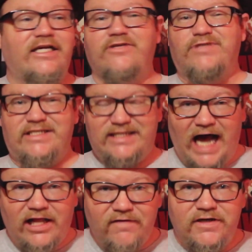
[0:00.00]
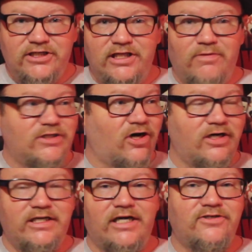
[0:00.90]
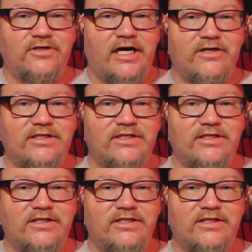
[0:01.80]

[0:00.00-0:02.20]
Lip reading: think there was a television that was haunted yesterday or